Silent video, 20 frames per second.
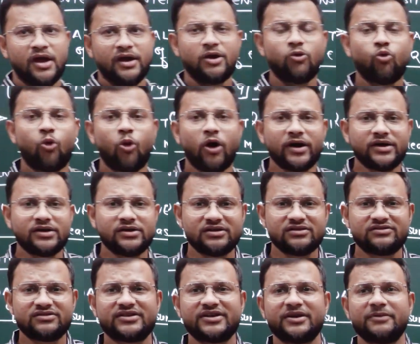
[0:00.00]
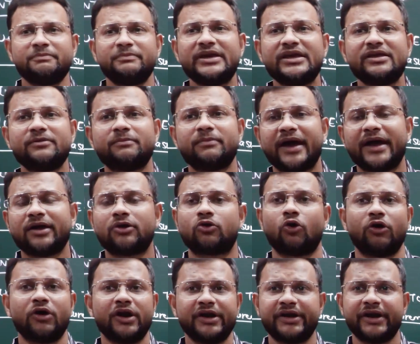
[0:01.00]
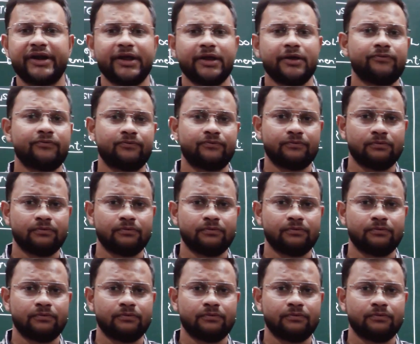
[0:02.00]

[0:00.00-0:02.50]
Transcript: Now, what does it mean by qualitative?